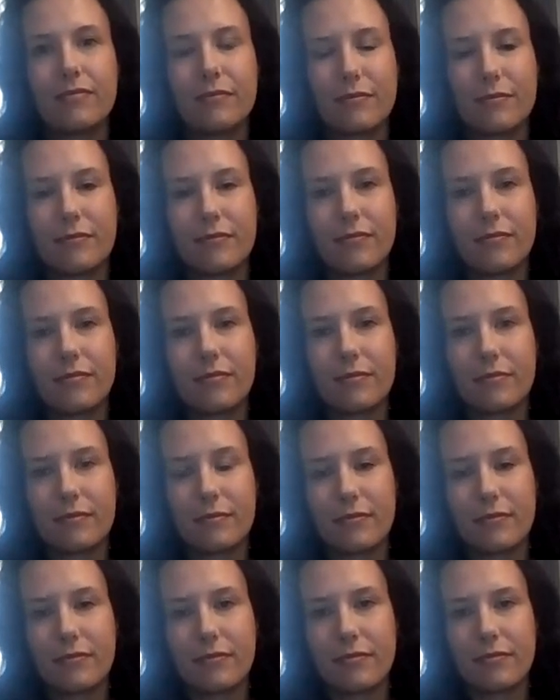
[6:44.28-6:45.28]

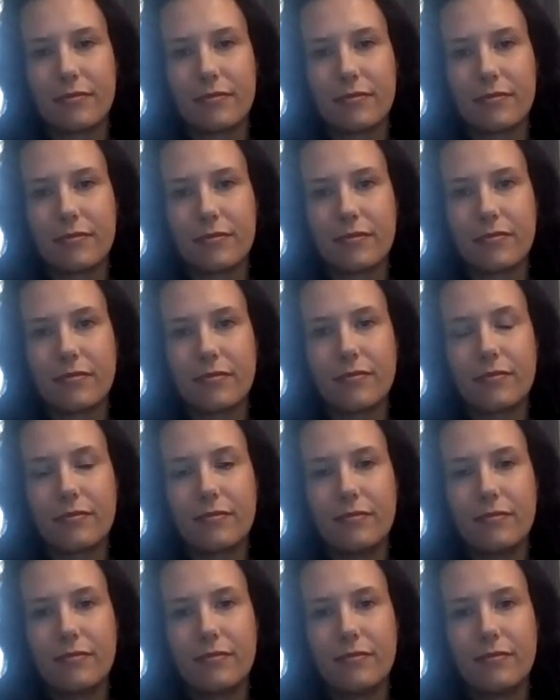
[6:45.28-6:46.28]

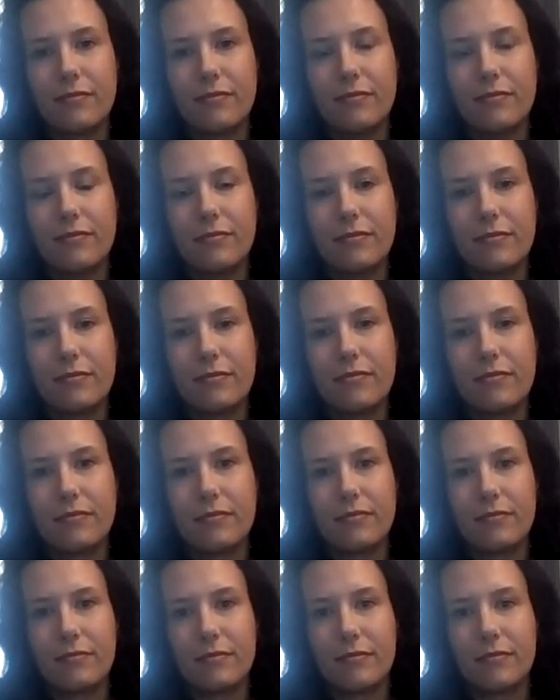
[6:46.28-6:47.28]

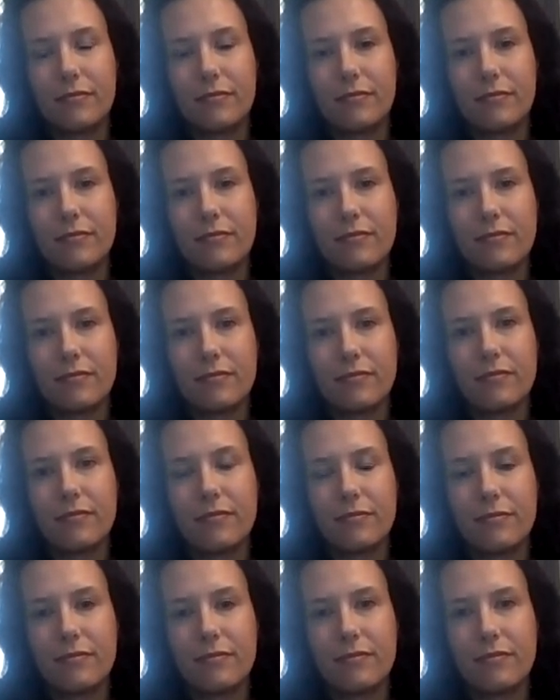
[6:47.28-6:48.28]

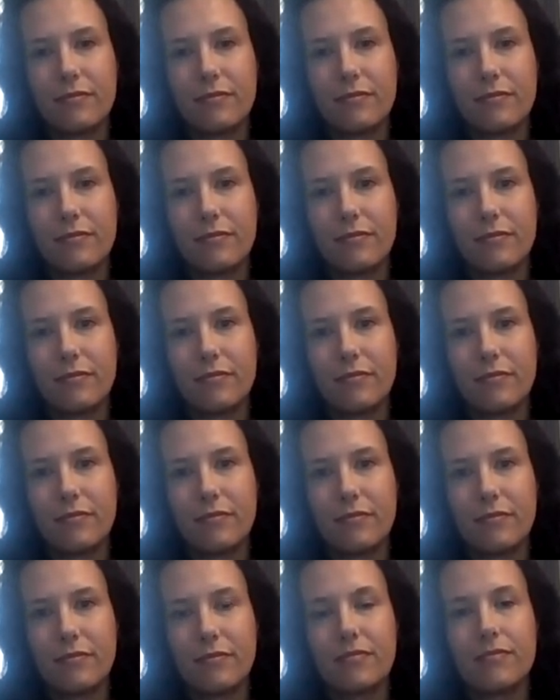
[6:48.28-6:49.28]

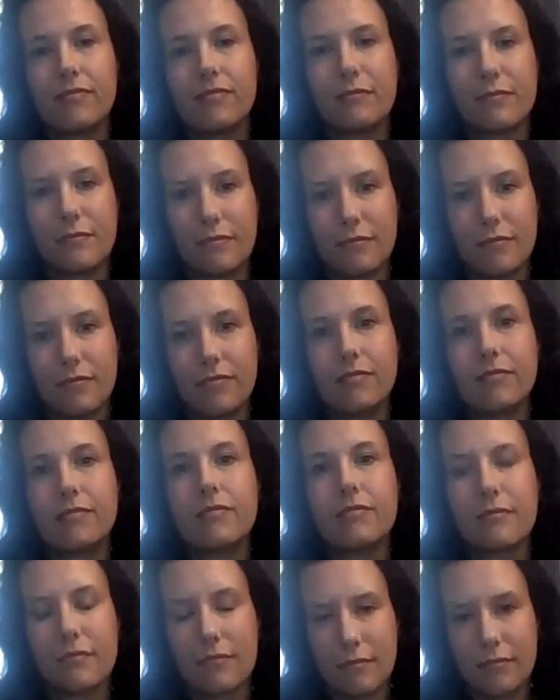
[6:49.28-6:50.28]

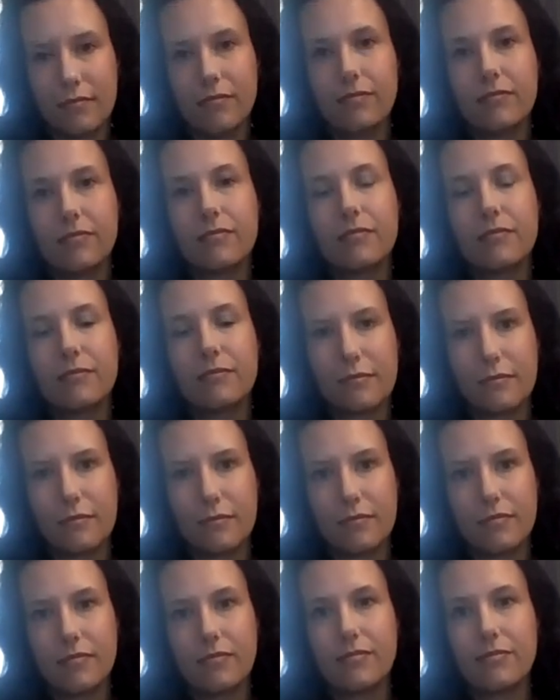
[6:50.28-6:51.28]

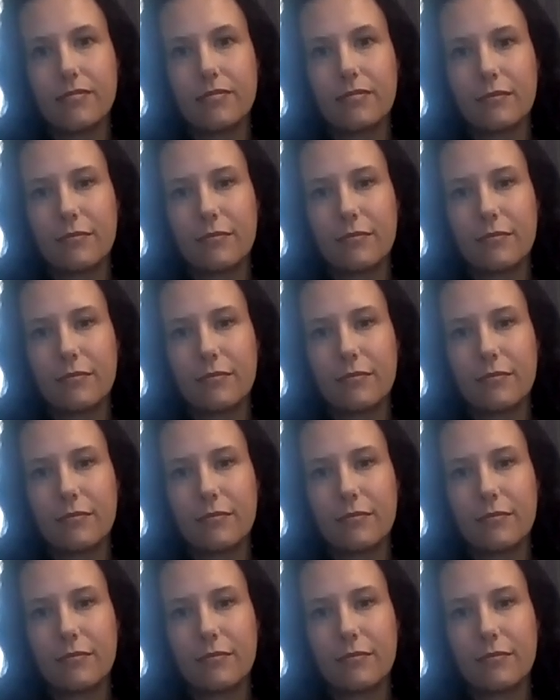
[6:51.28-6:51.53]
[no speech]